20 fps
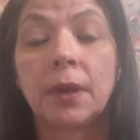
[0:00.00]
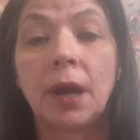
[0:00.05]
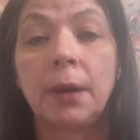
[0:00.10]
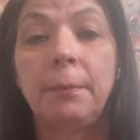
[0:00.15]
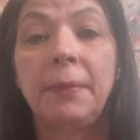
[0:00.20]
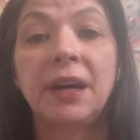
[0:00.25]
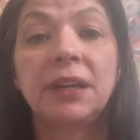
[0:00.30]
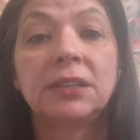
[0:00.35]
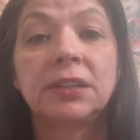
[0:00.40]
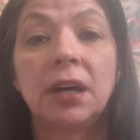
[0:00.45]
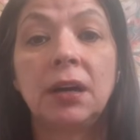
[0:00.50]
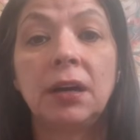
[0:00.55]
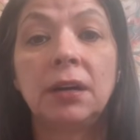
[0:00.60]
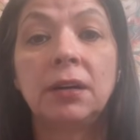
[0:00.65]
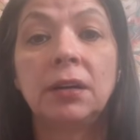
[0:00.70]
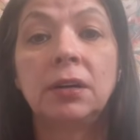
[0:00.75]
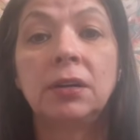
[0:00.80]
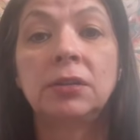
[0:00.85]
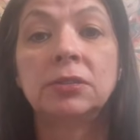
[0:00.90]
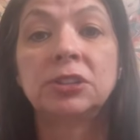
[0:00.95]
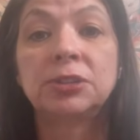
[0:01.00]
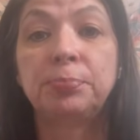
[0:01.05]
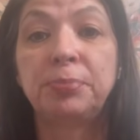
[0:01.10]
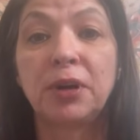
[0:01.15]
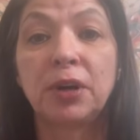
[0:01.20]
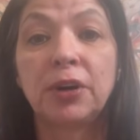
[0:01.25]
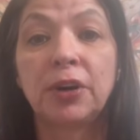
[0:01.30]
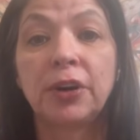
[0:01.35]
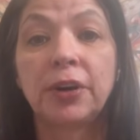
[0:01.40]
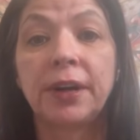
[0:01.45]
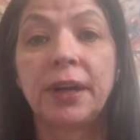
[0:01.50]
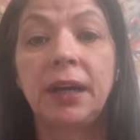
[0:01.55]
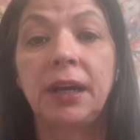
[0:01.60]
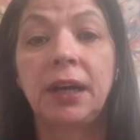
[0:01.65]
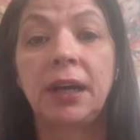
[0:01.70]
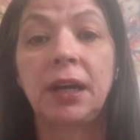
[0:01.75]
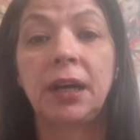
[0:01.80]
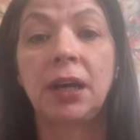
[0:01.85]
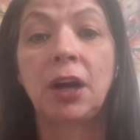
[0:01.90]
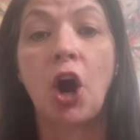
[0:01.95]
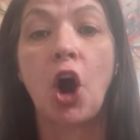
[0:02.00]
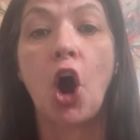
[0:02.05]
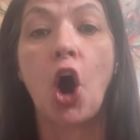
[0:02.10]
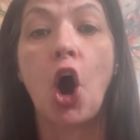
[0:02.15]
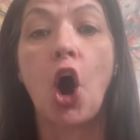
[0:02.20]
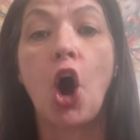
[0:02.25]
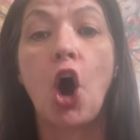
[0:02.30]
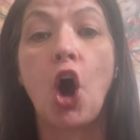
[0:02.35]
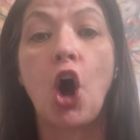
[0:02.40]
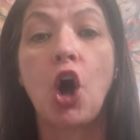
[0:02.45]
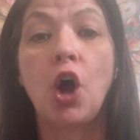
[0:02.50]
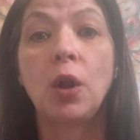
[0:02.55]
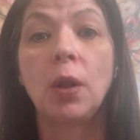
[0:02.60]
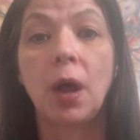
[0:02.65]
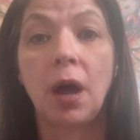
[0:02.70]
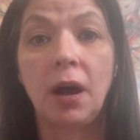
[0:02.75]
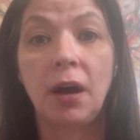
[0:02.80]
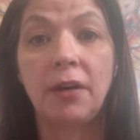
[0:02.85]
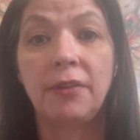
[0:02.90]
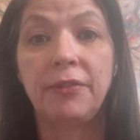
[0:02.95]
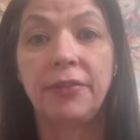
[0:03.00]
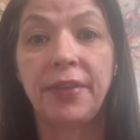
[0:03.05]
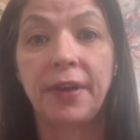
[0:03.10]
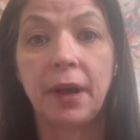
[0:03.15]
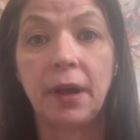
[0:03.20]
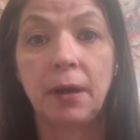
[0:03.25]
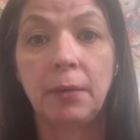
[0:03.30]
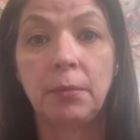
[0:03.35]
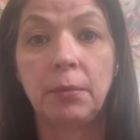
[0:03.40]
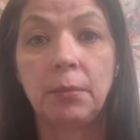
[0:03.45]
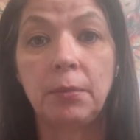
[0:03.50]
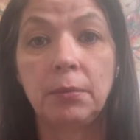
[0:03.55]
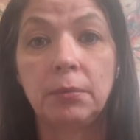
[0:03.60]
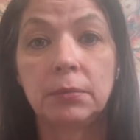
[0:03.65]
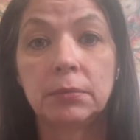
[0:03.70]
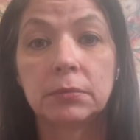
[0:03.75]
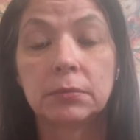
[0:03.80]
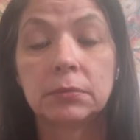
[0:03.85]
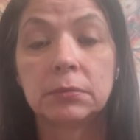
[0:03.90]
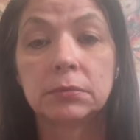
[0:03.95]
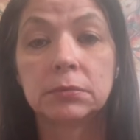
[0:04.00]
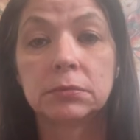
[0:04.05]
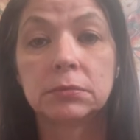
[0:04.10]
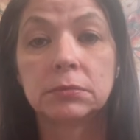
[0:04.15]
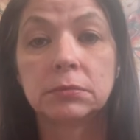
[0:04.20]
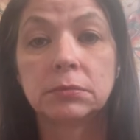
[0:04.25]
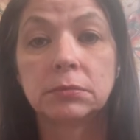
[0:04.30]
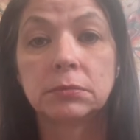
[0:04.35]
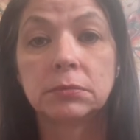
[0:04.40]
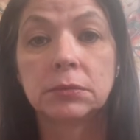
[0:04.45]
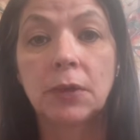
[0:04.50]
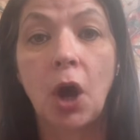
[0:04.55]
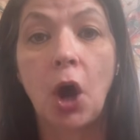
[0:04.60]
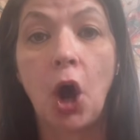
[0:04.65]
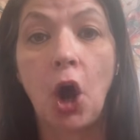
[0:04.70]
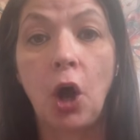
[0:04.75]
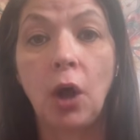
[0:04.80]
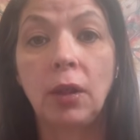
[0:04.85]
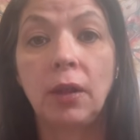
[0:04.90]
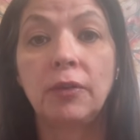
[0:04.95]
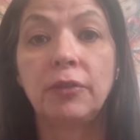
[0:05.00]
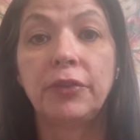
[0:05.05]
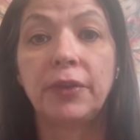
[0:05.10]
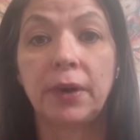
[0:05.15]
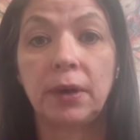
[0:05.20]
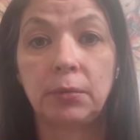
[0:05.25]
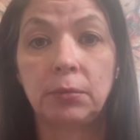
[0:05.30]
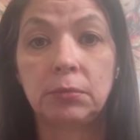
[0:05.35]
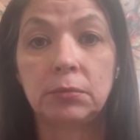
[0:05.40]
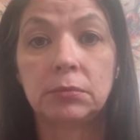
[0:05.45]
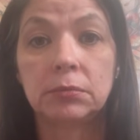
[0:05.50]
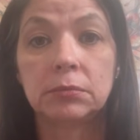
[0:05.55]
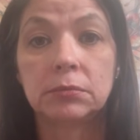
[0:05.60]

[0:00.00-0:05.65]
McDonald's, Burger King, all of them. All of them.